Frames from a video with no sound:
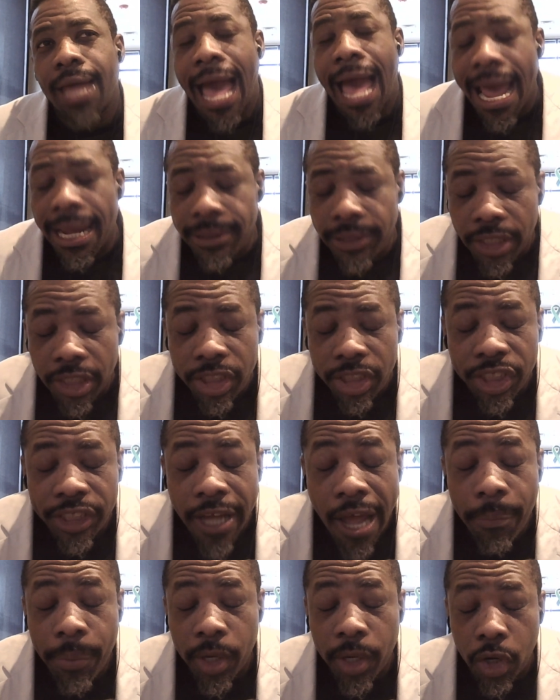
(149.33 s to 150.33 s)
I touched a
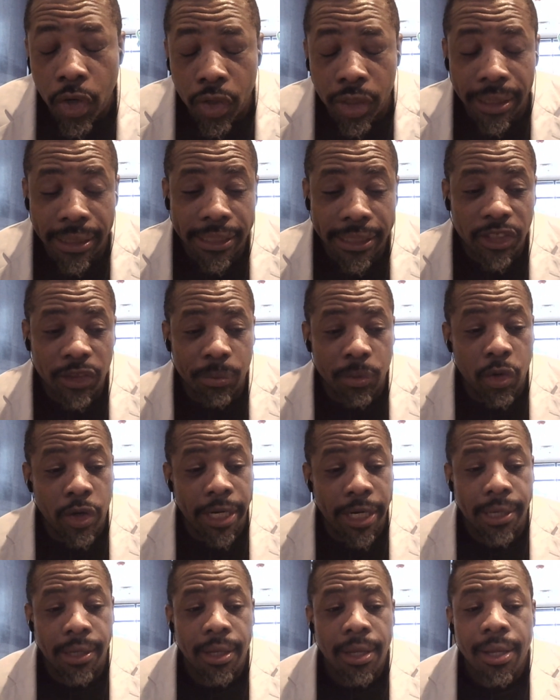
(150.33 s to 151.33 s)
topic earlier this
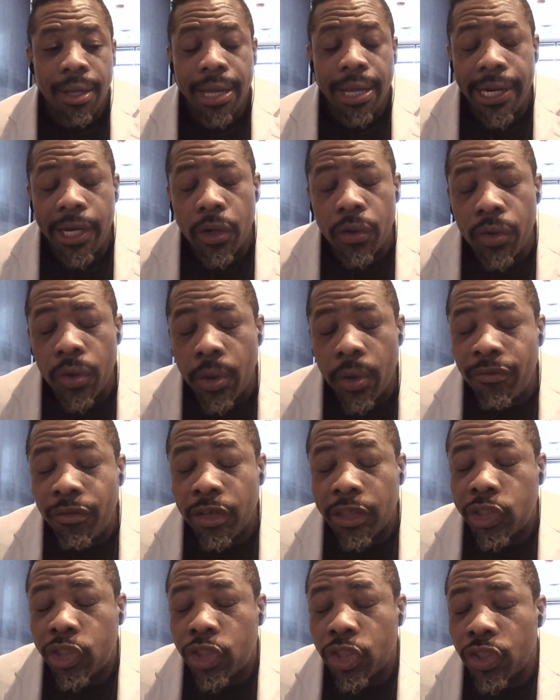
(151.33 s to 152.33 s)
morning. I don't know if
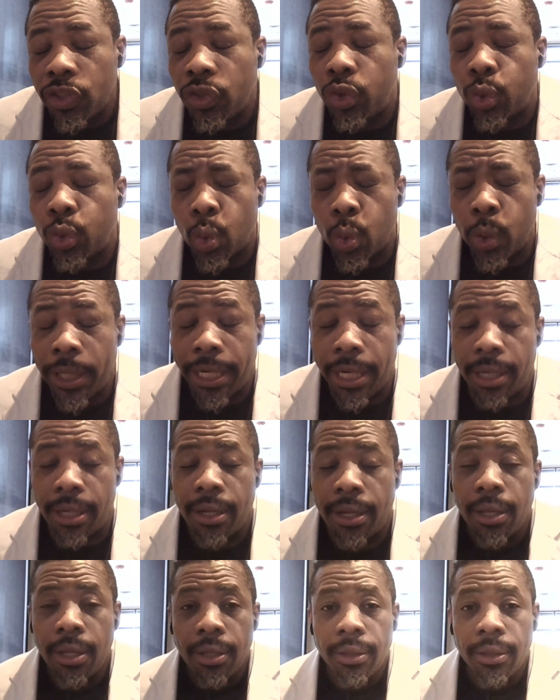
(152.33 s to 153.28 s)
you just joined in.